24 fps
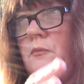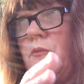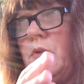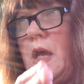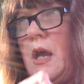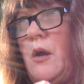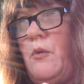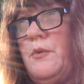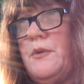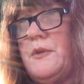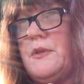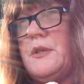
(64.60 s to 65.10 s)

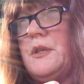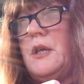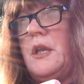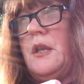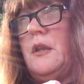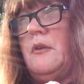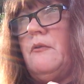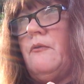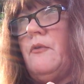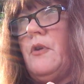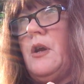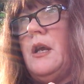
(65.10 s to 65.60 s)
that was done
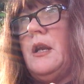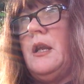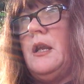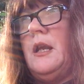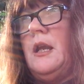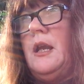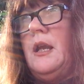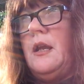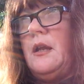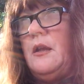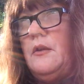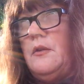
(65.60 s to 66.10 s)
in red
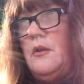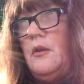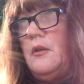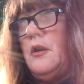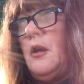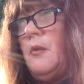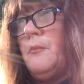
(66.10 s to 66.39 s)
ink and the